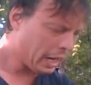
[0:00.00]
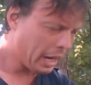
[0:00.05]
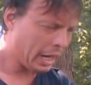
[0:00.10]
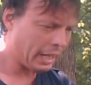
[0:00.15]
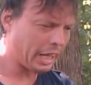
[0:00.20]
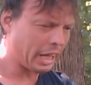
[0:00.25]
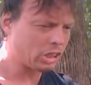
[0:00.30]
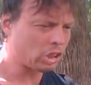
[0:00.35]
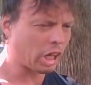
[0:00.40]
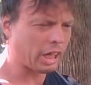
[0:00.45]
And
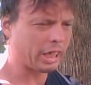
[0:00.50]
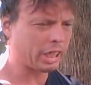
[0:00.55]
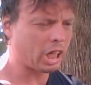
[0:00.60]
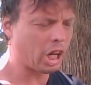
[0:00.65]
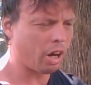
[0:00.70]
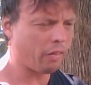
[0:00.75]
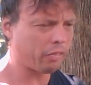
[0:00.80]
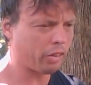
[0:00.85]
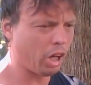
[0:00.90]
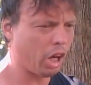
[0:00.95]
they tried to
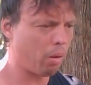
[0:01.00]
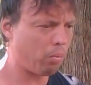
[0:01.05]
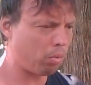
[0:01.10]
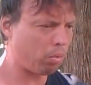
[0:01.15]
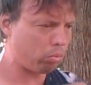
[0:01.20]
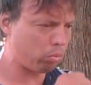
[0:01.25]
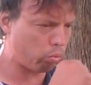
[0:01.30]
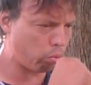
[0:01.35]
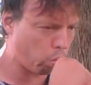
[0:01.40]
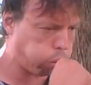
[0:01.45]
cover up
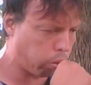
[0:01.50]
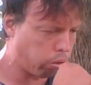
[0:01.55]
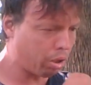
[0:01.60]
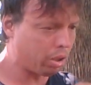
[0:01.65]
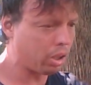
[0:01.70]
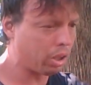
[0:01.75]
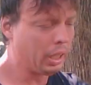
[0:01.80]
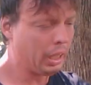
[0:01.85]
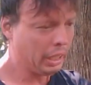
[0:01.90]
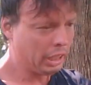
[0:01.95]

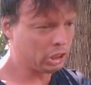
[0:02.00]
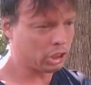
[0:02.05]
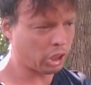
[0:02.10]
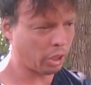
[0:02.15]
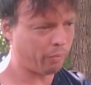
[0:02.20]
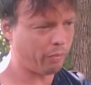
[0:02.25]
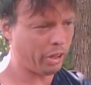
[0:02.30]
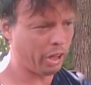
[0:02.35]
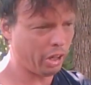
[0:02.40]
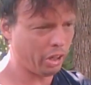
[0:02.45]

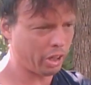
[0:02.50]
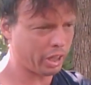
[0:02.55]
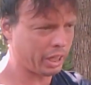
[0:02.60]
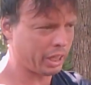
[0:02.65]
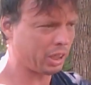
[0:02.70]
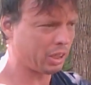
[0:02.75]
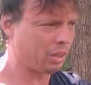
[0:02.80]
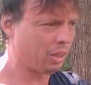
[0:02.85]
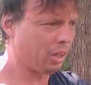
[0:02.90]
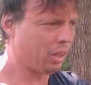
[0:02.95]

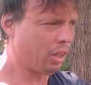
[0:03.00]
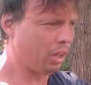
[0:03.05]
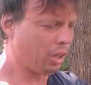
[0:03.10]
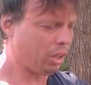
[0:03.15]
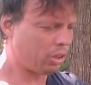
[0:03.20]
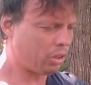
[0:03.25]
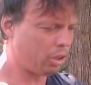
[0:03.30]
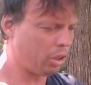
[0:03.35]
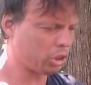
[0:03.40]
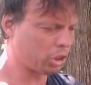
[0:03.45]
civilian
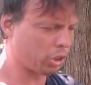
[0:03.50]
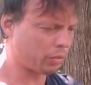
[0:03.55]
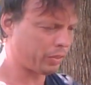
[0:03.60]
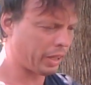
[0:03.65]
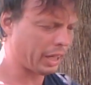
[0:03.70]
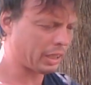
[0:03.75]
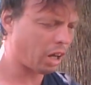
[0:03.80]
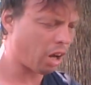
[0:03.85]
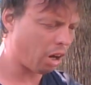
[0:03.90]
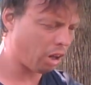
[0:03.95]
use of
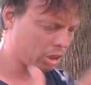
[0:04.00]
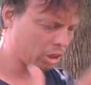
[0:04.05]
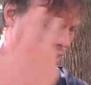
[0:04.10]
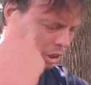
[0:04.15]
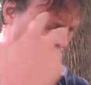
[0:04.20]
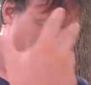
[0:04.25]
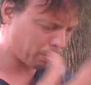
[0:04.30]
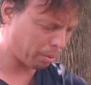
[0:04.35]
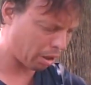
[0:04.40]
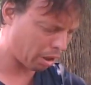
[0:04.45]
technology
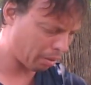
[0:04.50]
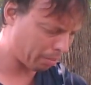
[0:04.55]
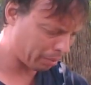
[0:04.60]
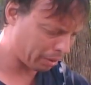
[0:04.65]
upon